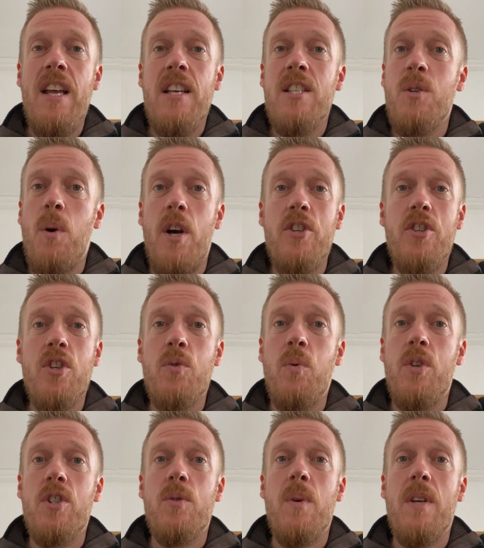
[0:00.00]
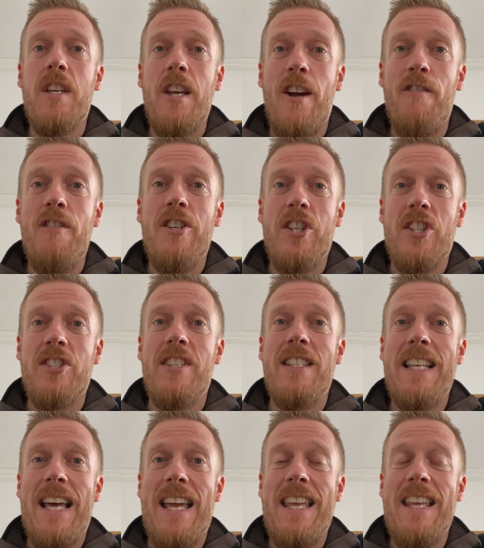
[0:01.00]
So I just want to encourage us
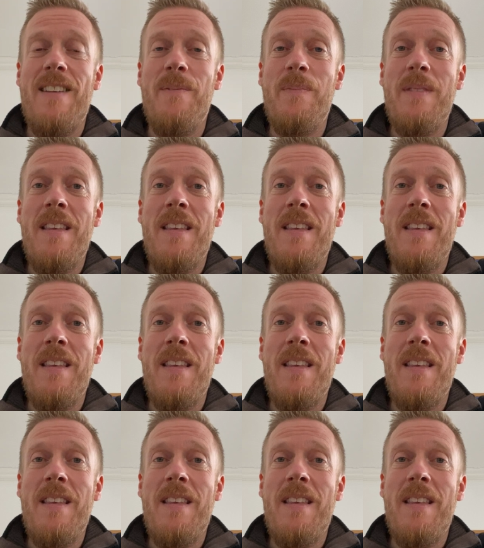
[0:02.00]
today.